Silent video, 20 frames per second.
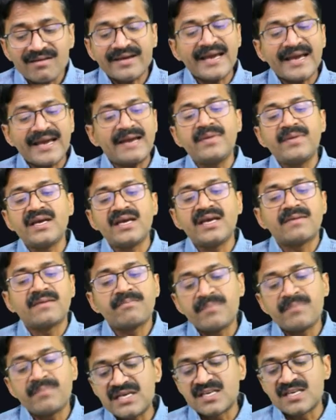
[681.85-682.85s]
can be
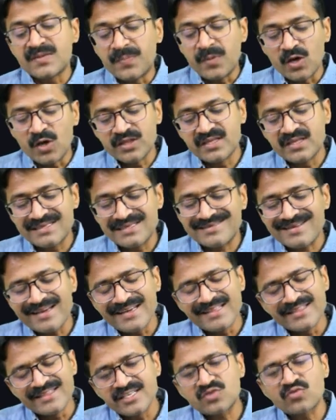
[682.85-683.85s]
based upon this in
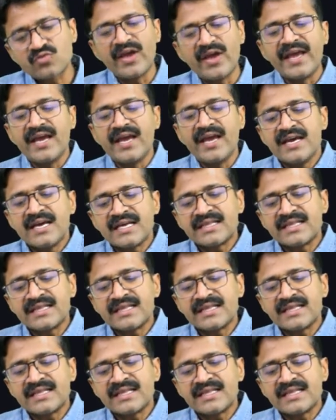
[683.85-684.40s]
this way,